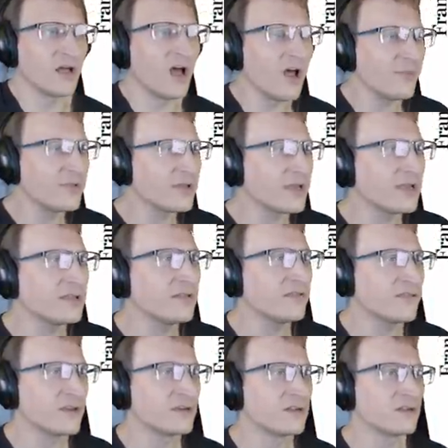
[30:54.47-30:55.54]
obligate
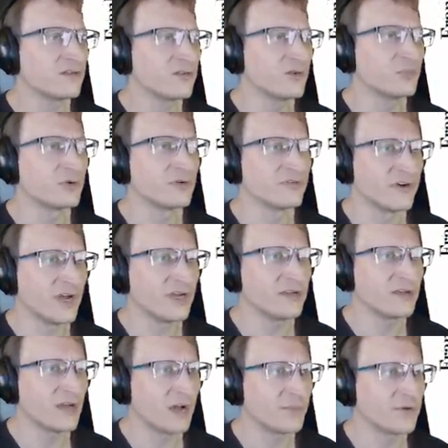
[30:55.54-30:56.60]
defendants to provide
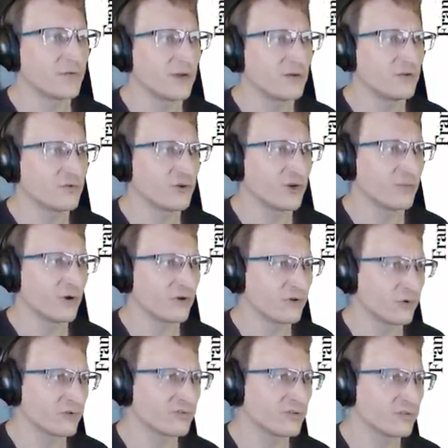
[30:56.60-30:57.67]
copyright and trademark
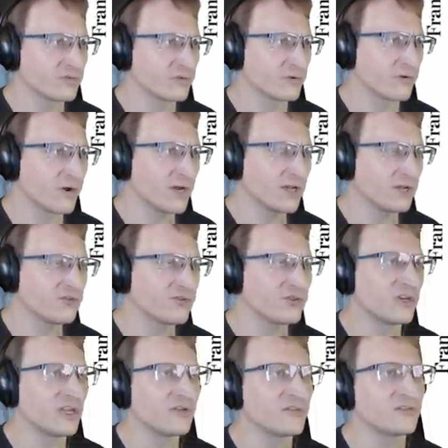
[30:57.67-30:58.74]
notices for
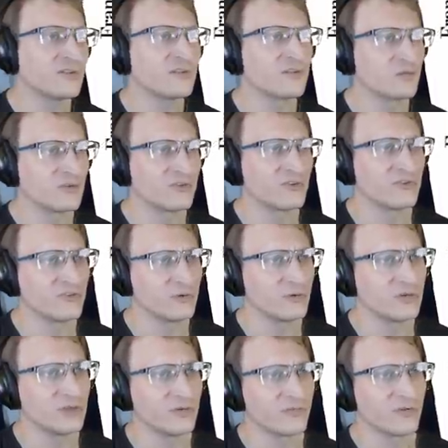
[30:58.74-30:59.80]
CryEngine if CIG switches to a
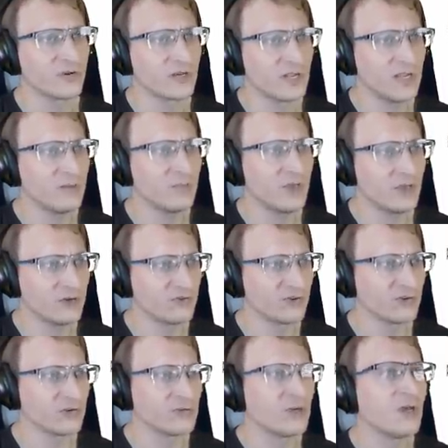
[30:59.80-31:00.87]
different game
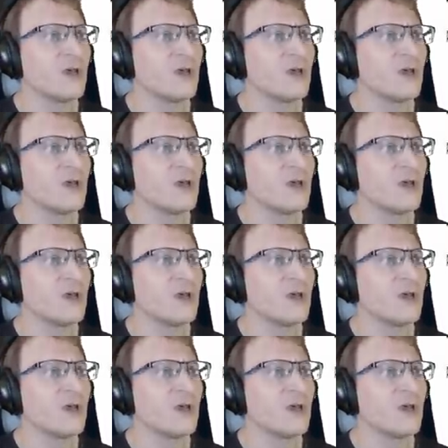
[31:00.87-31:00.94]
engine.